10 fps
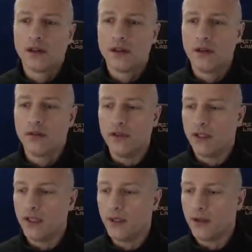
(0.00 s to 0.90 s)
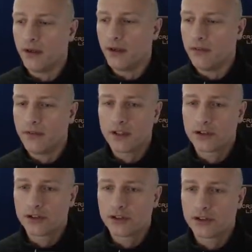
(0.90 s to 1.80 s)
Lovely. Anyway, right,
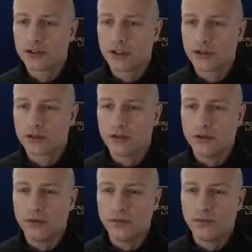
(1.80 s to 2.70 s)
reverse. Let's go.